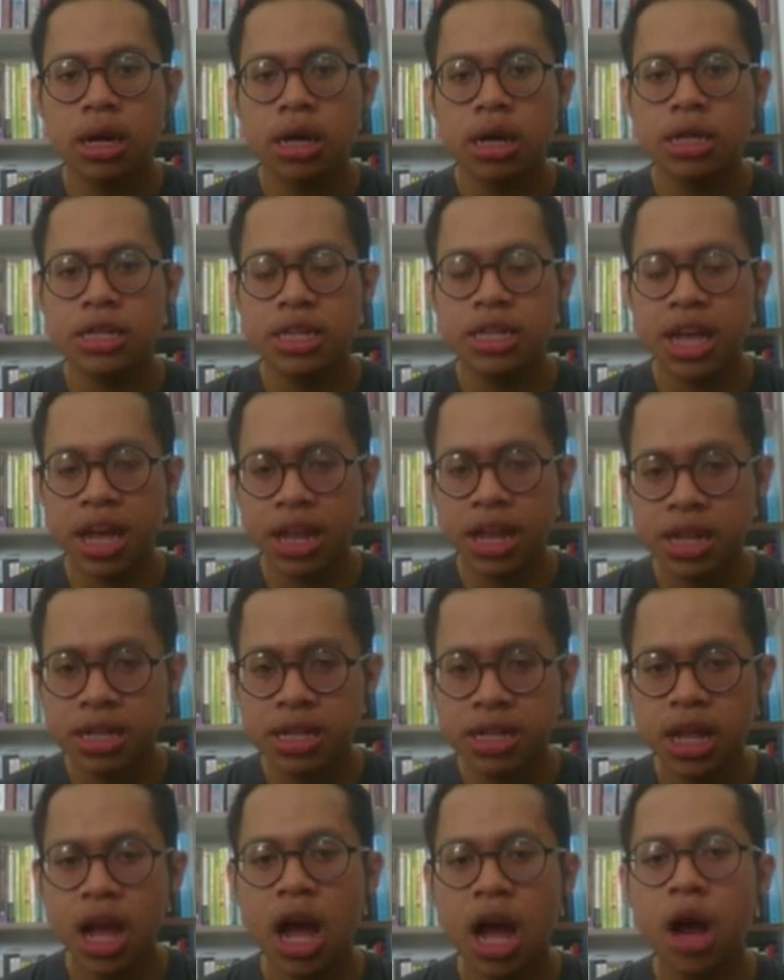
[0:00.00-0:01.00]

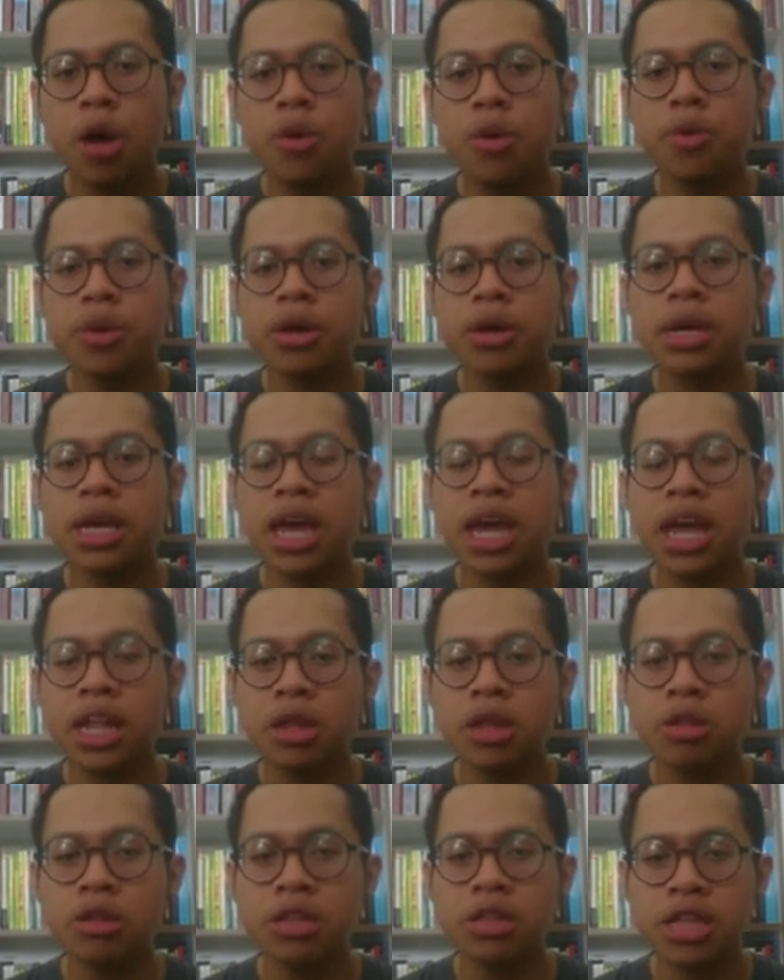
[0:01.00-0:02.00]
Then how
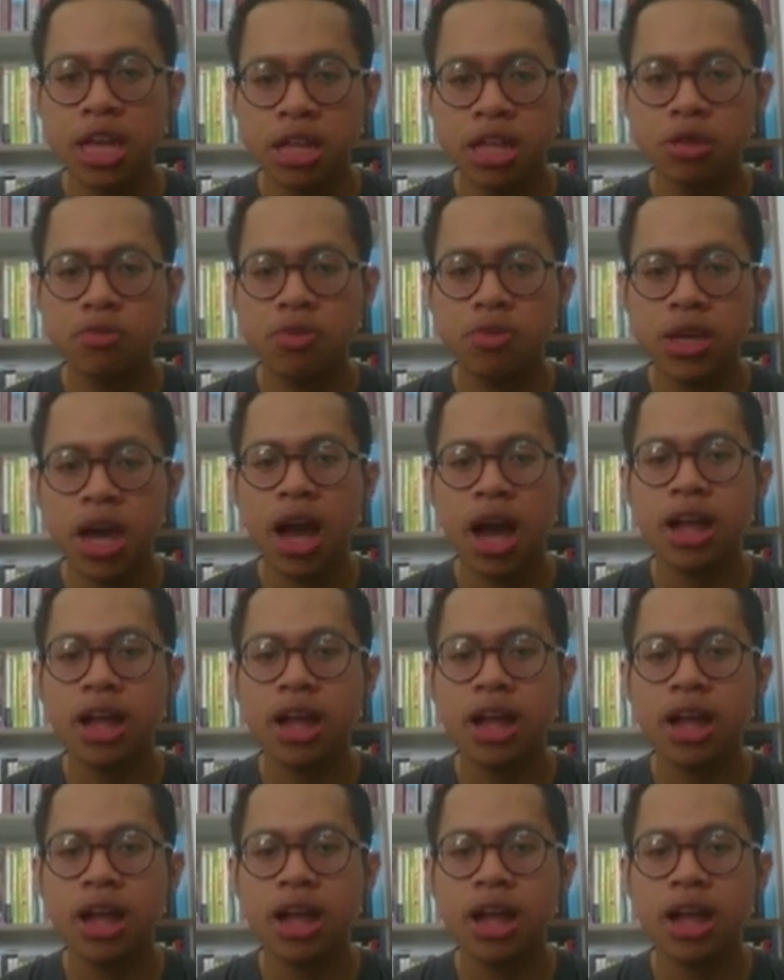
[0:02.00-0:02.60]
can then we